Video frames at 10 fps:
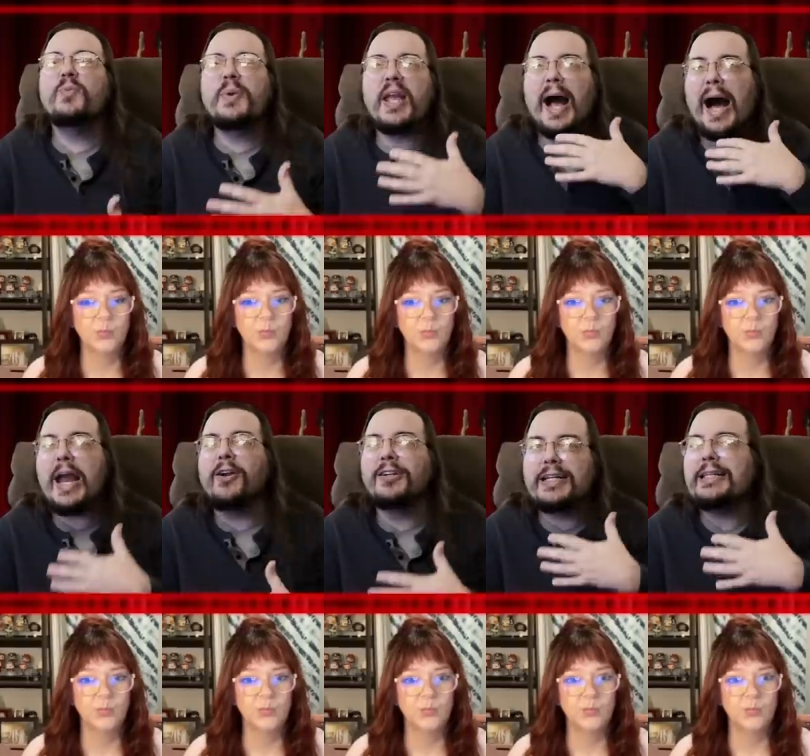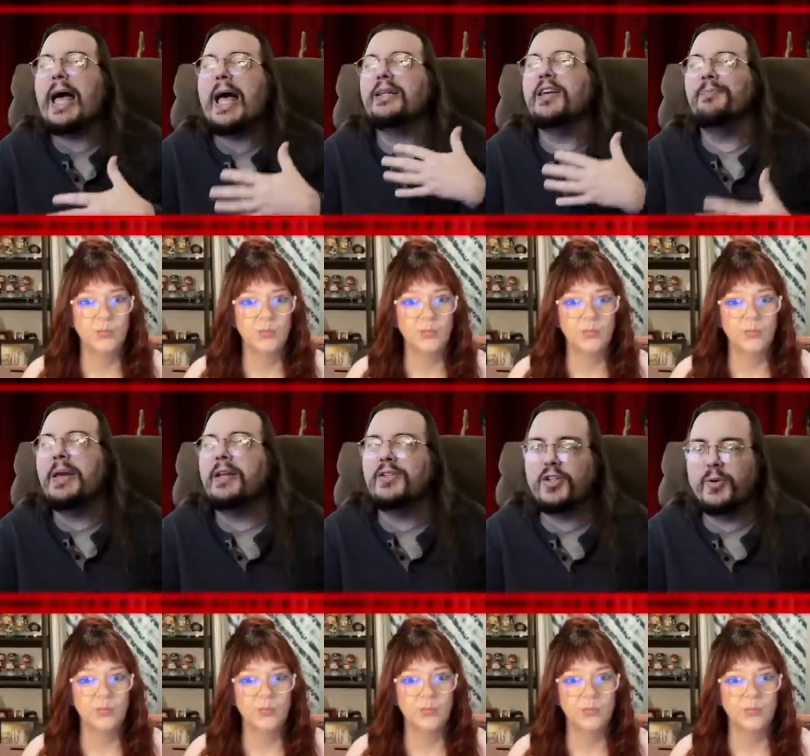Speaker 1: to be ironclad
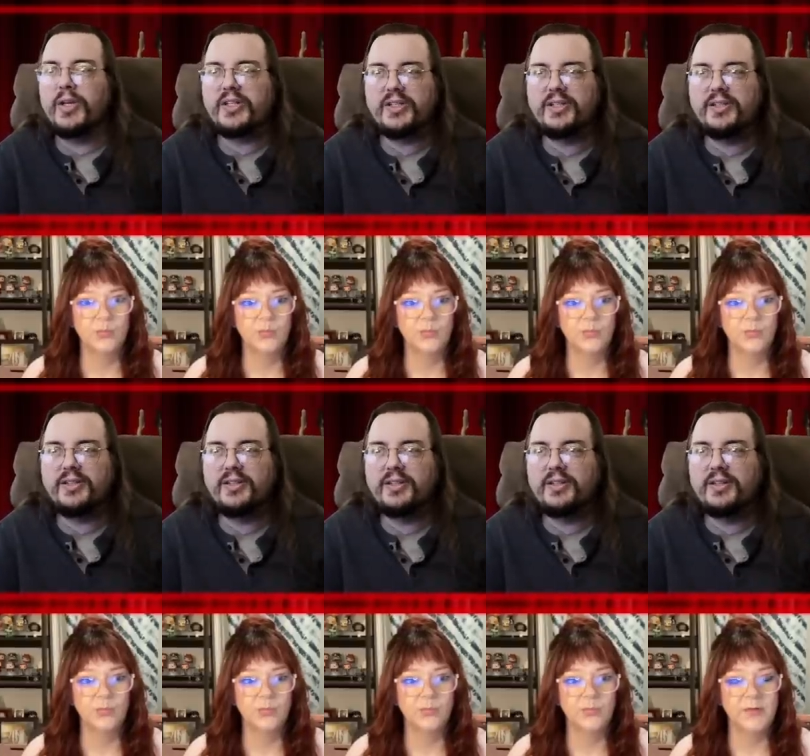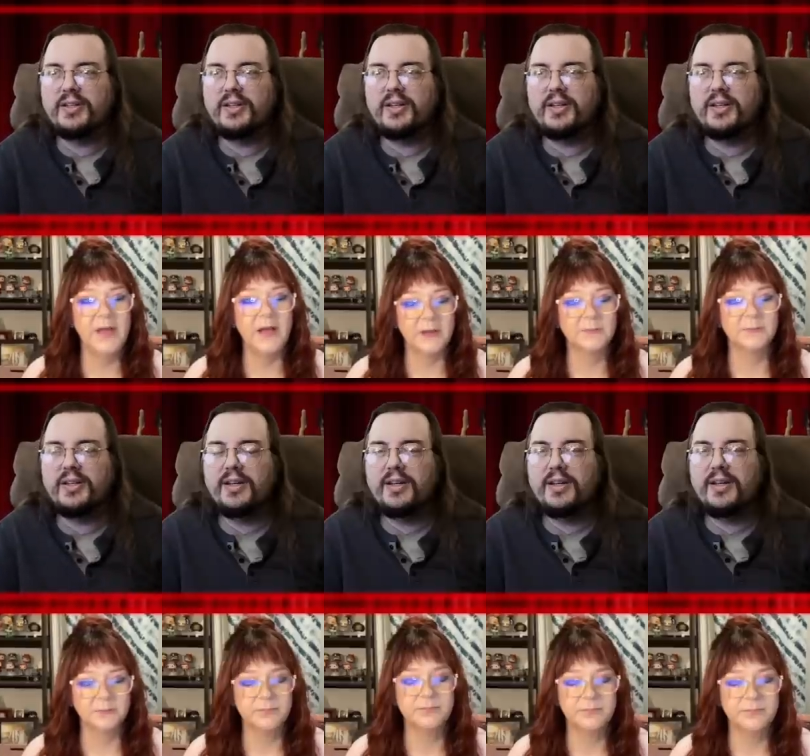committed to it. Yeah.
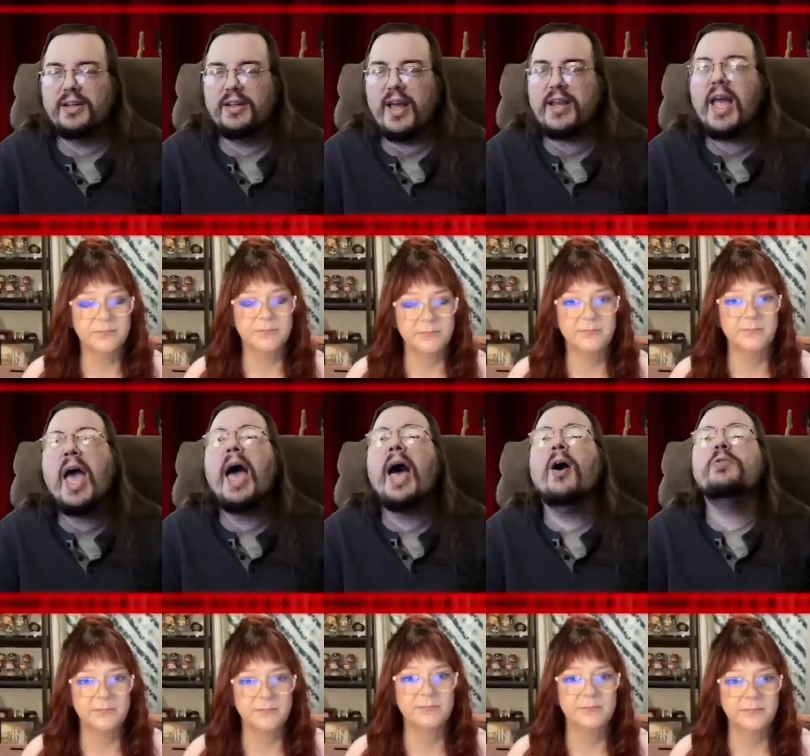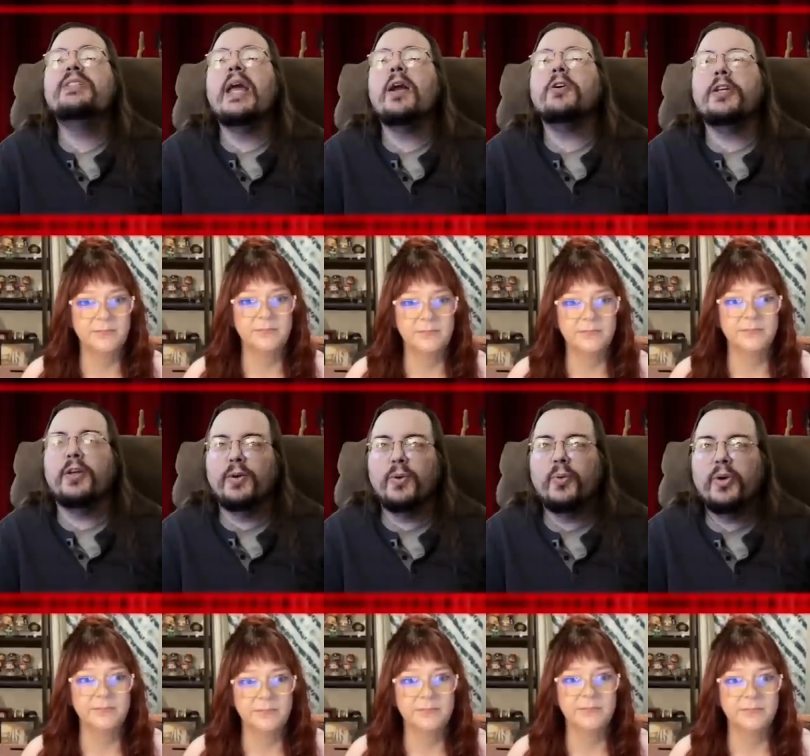Like, how dare
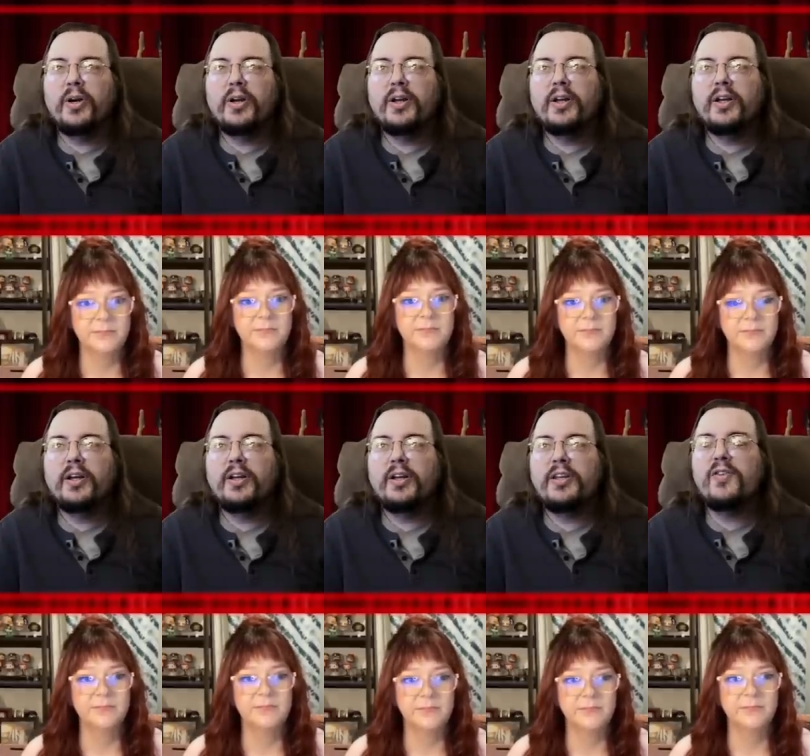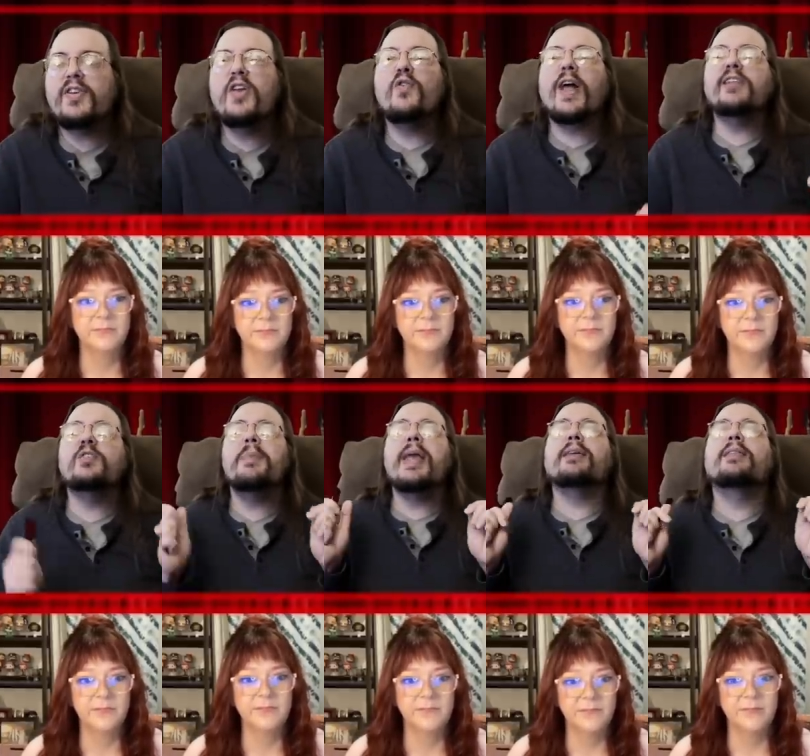you? You you've got to
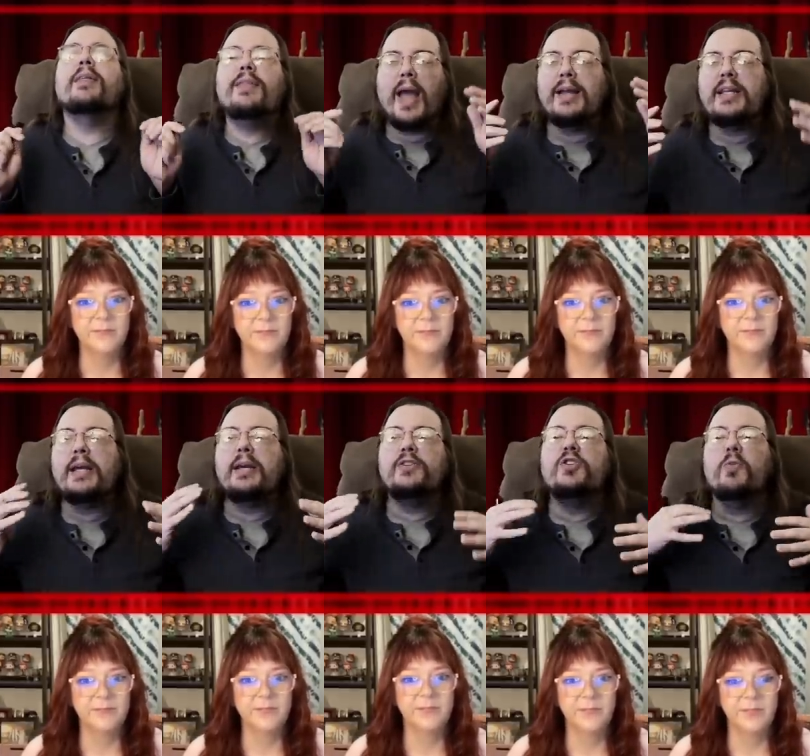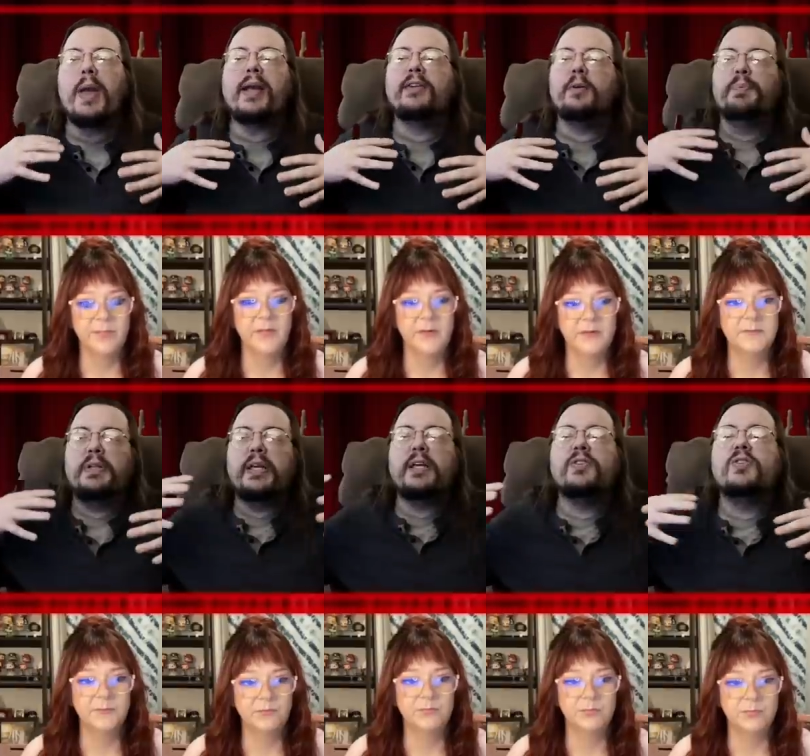make the, the idea is you make the
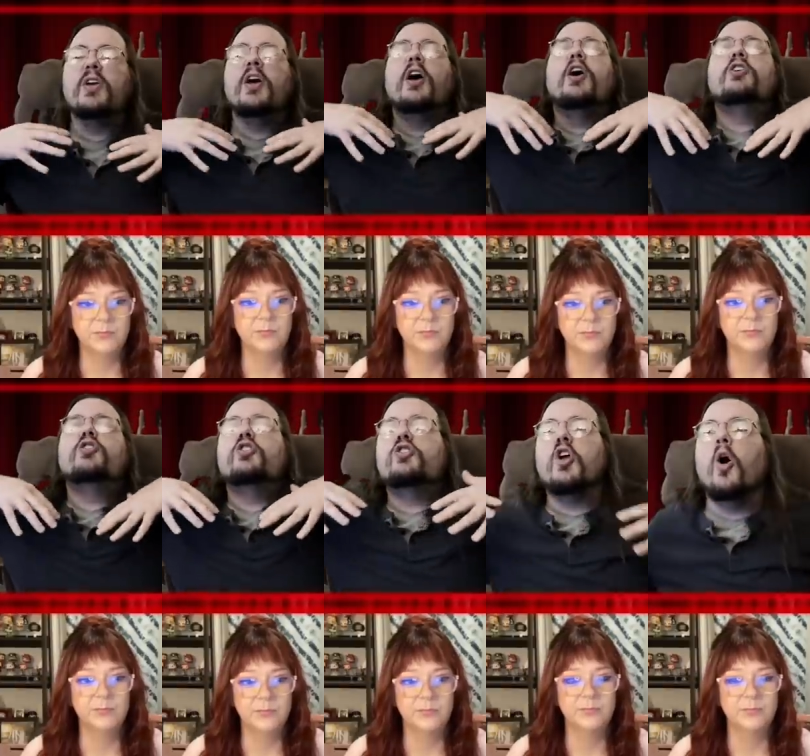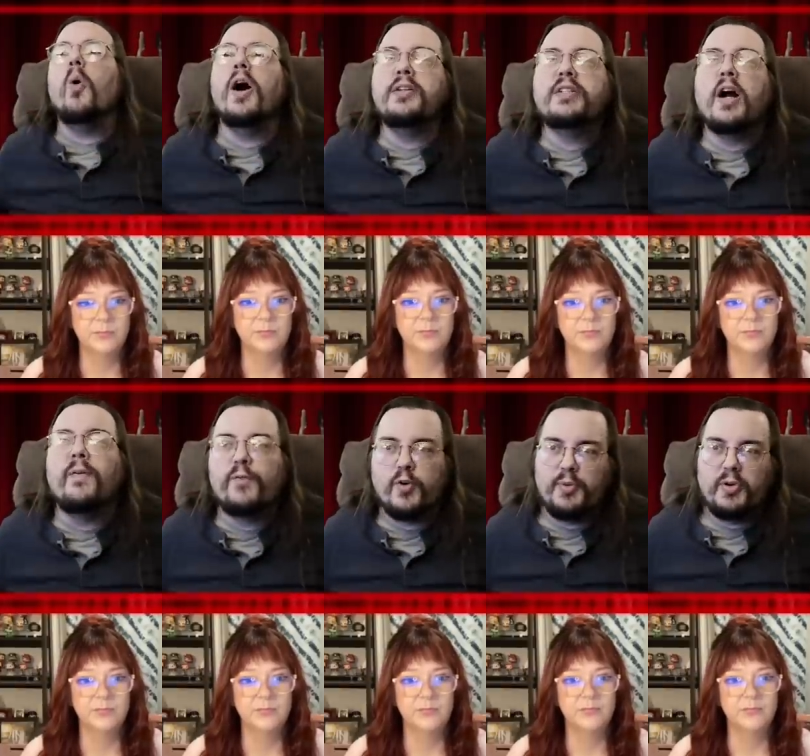police so
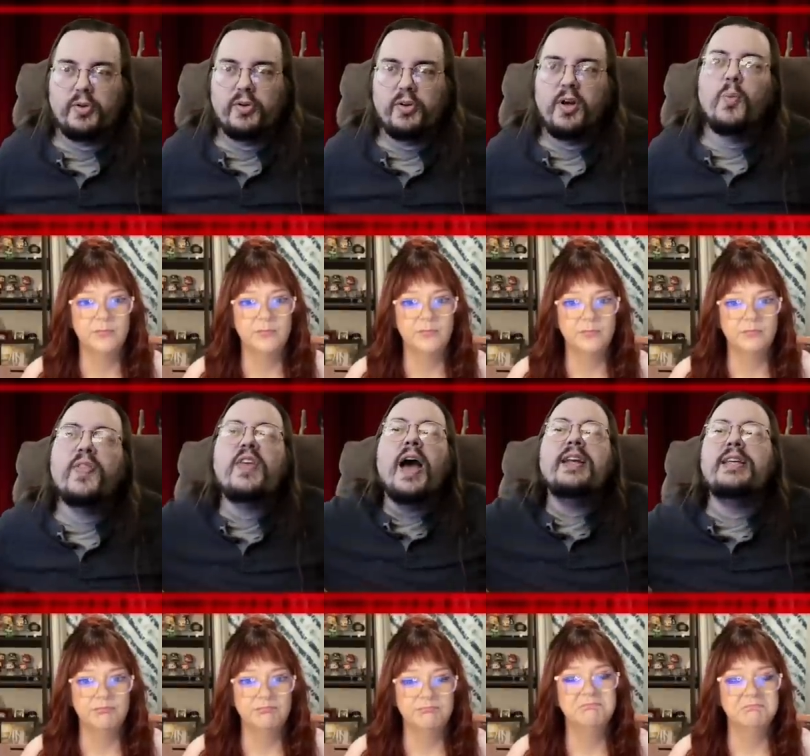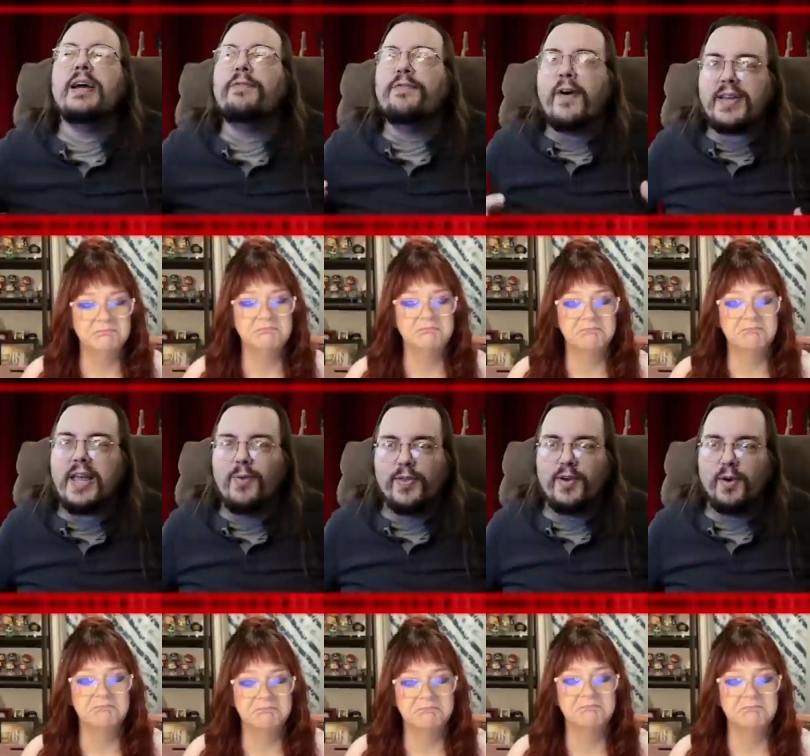uncomfortable with the idea of fucking
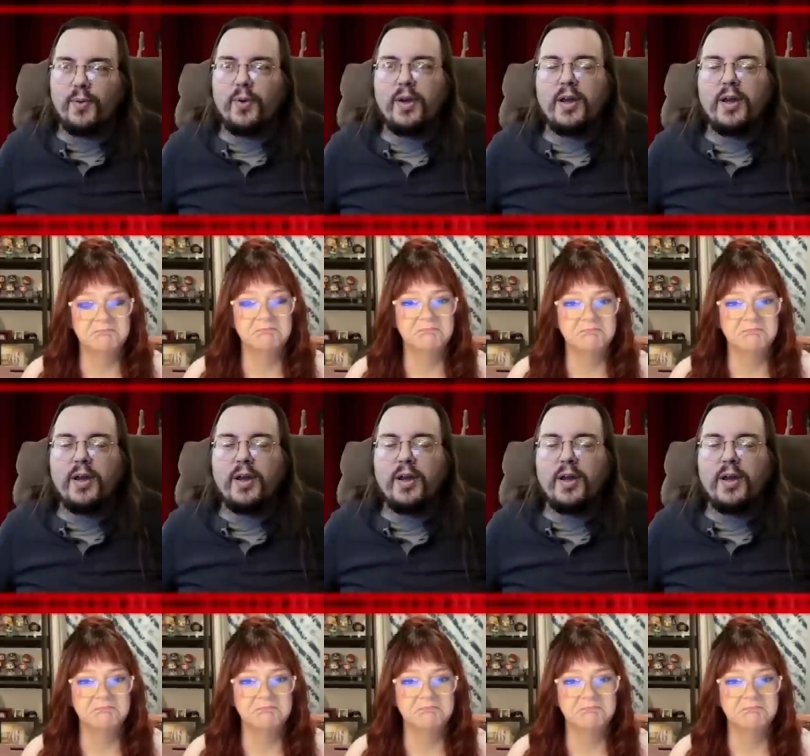with you